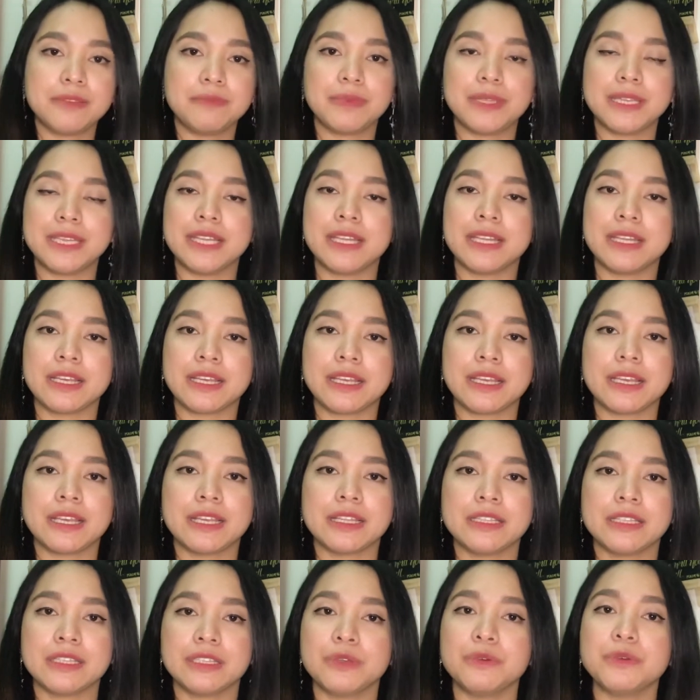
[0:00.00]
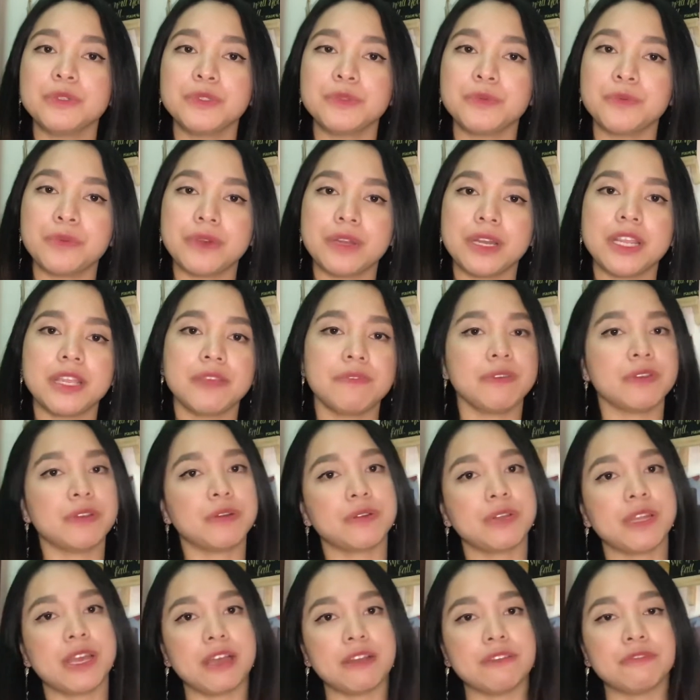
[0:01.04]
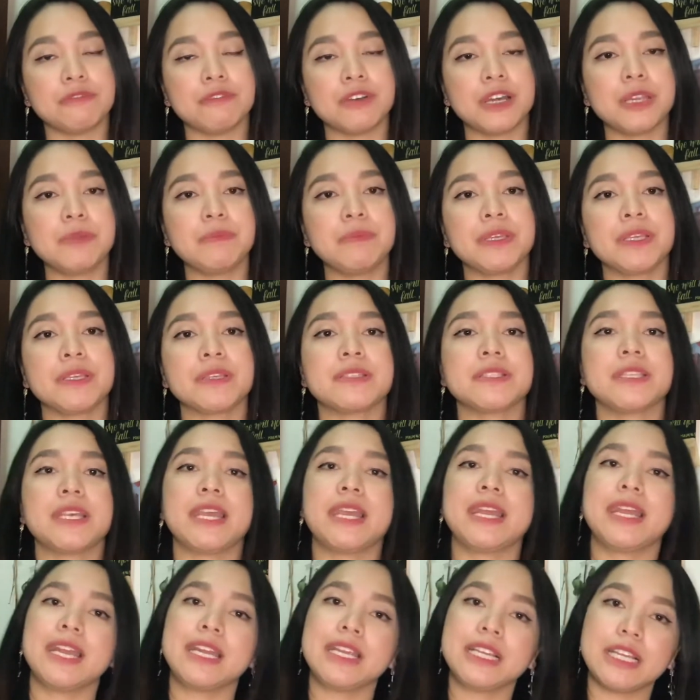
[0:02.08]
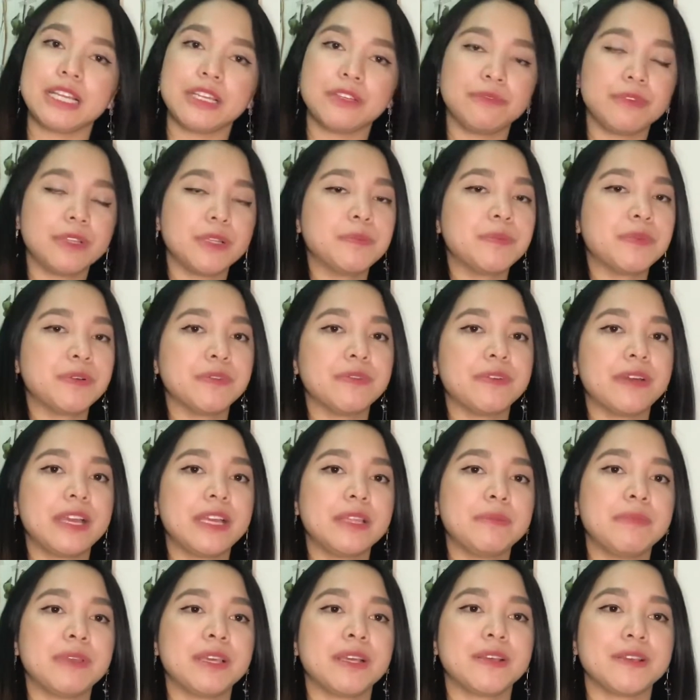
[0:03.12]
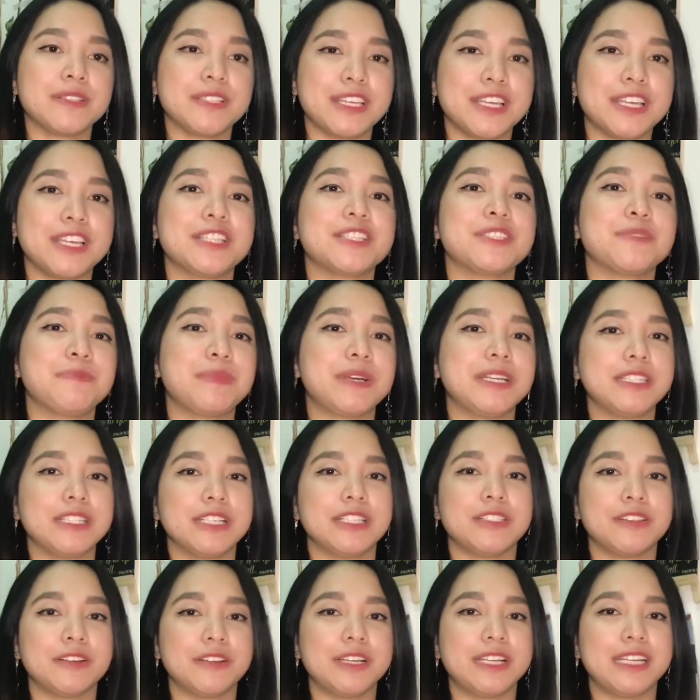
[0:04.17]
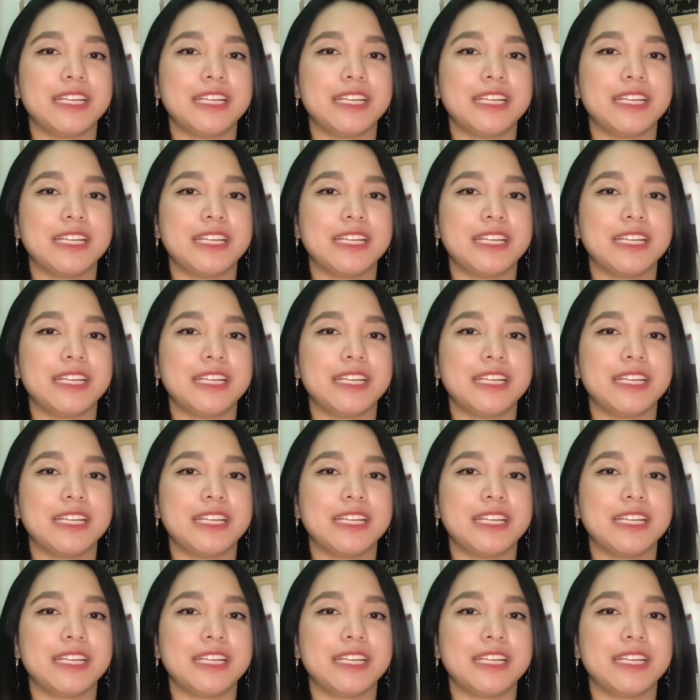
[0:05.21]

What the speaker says: But then again, don't worry if you don't have one, because the airline will provide, because it's mandatory,